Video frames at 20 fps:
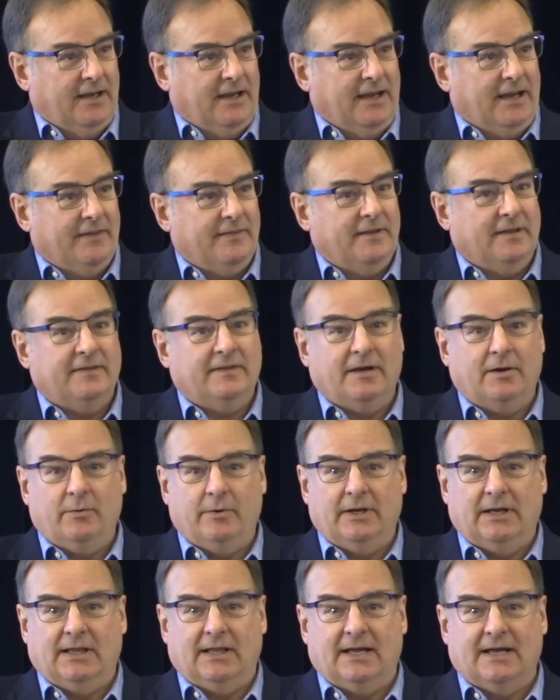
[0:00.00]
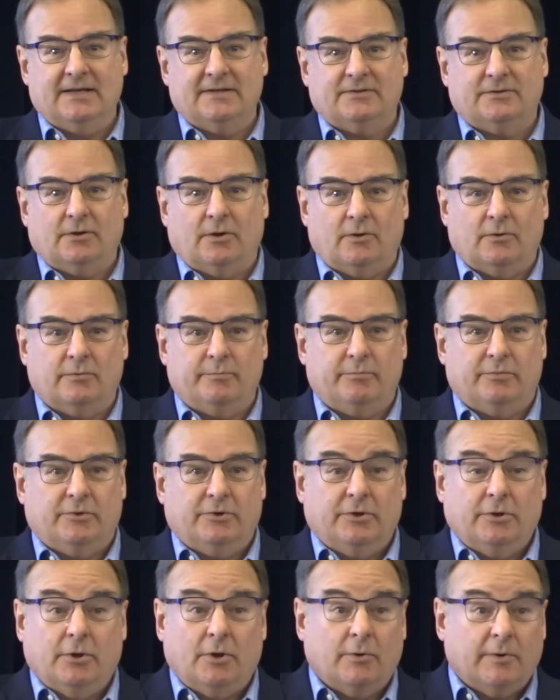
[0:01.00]
and then they realized, oh,
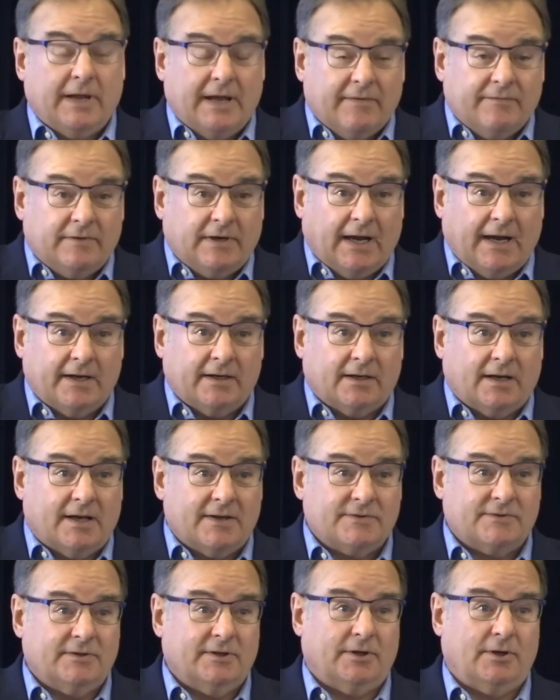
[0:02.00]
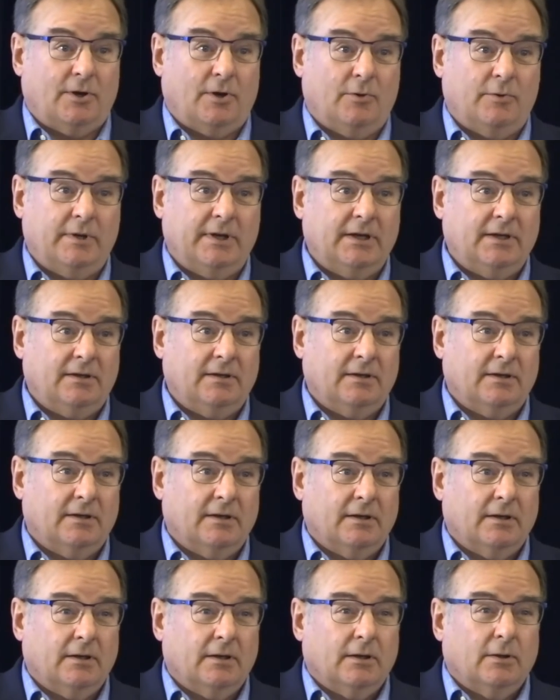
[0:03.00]
you don't have diagnostic coding?
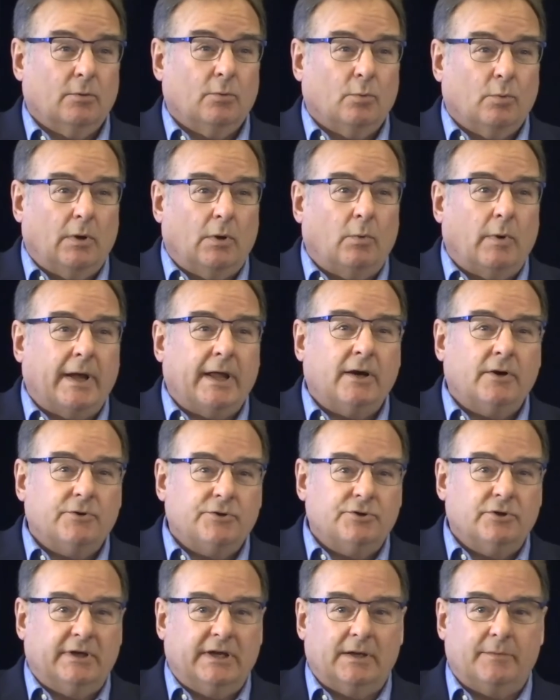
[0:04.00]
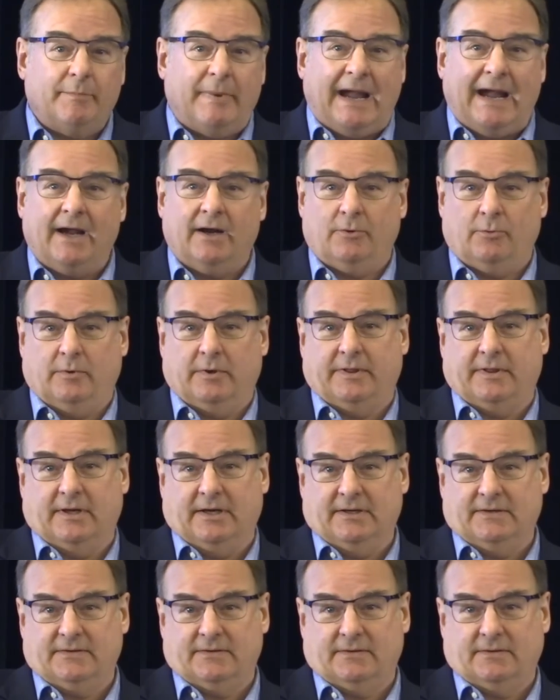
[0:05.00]
Well, why don't you get back with
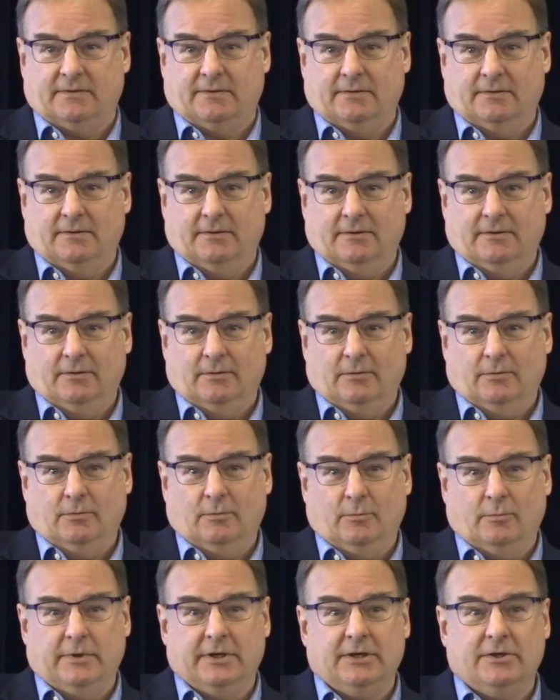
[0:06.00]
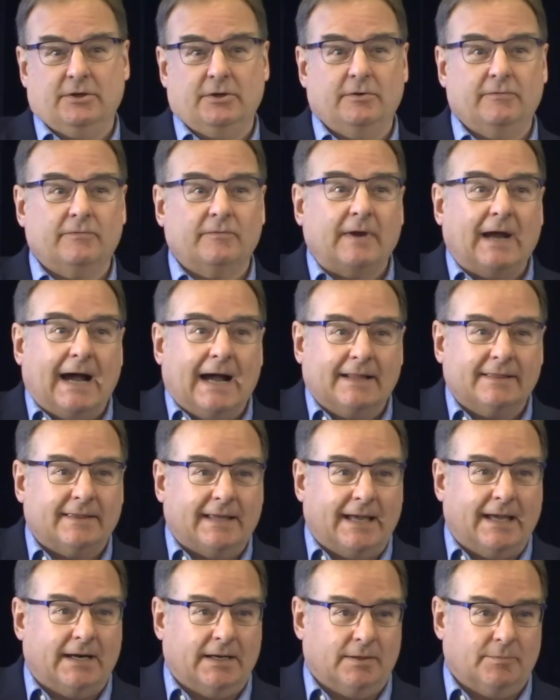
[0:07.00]
us when you've got
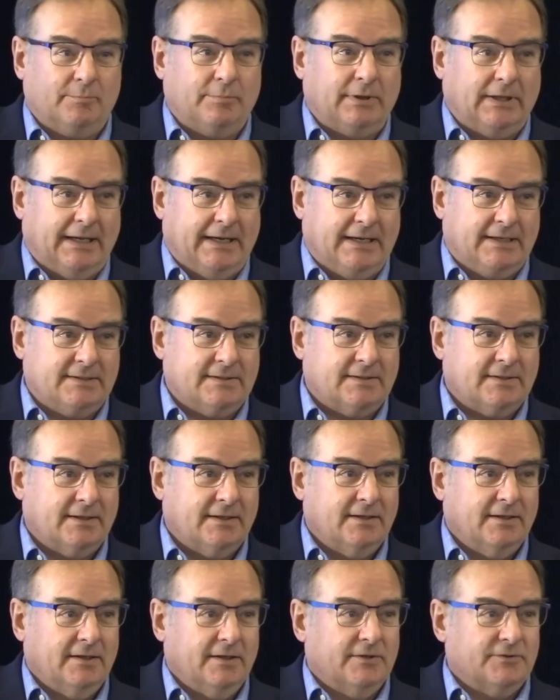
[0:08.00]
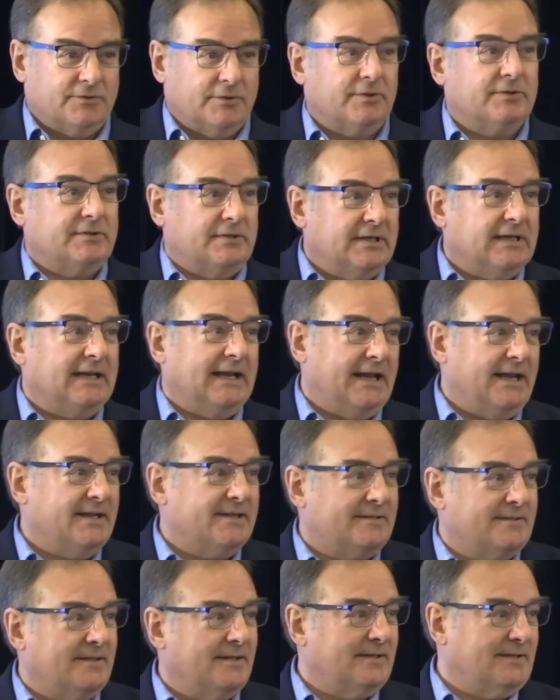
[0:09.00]
that in place? So today
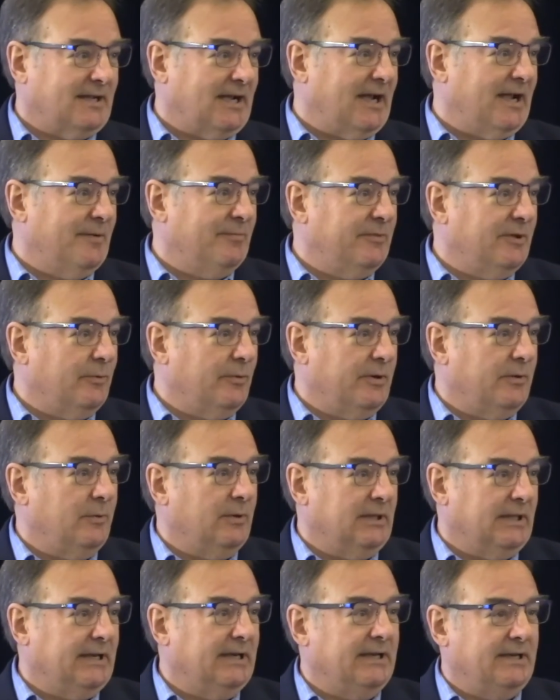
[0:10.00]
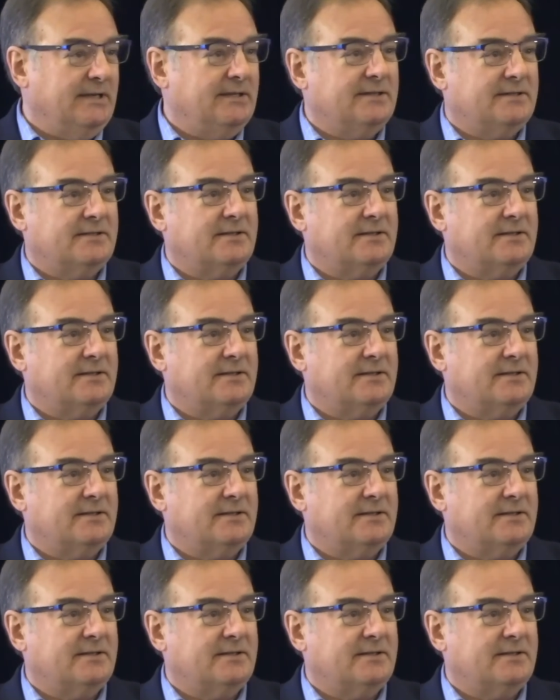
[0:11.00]
is the time that we really need to